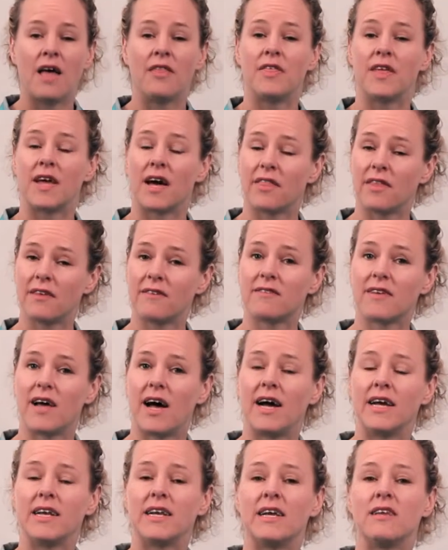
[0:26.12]
The other
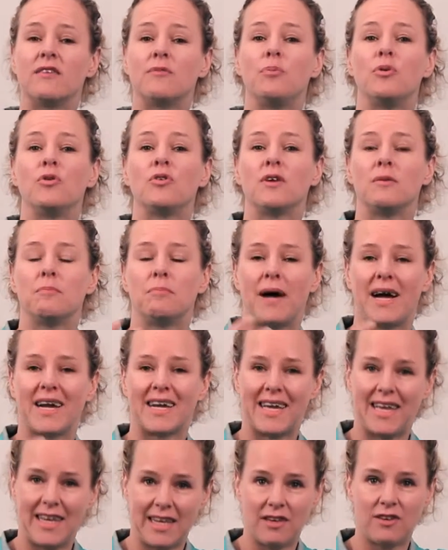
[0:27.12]
side is putting
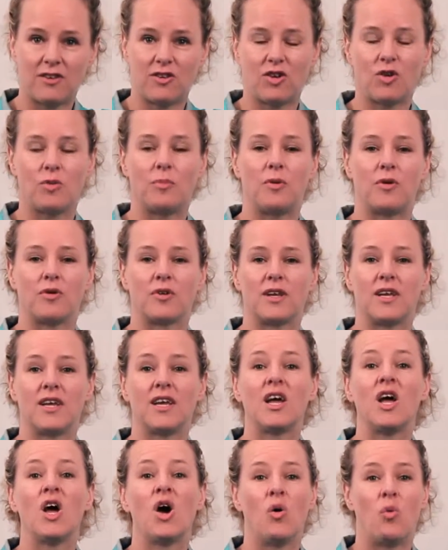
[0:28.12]
back into your
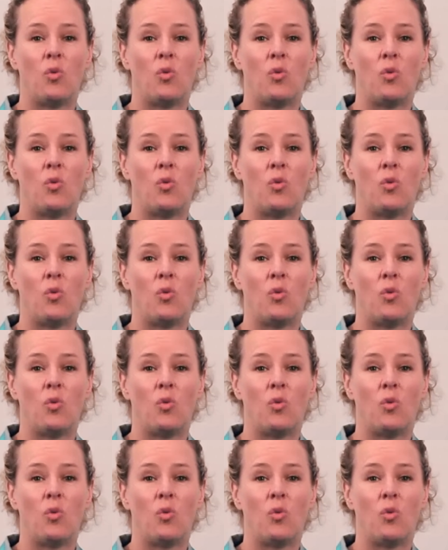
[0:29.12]
body